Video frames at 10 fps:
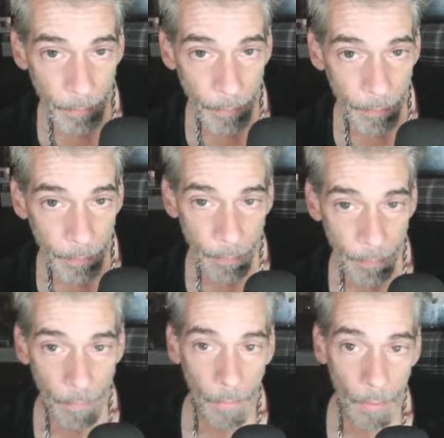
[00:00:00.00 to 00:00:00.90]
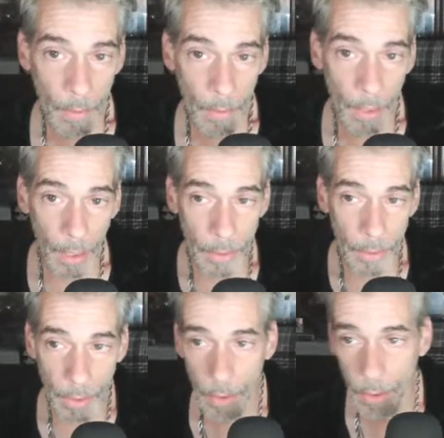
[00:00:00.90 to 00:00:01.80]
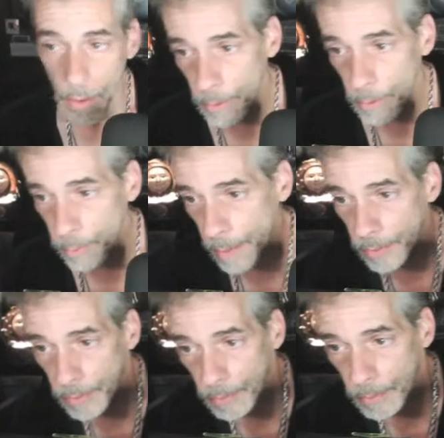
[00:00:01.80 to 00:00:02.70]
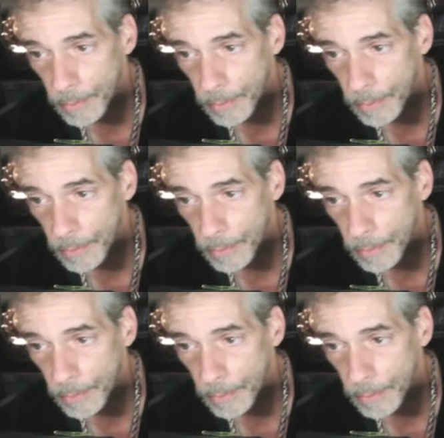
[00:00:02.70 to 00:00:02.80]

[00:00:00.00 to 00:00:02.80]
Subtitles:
And the proper way of...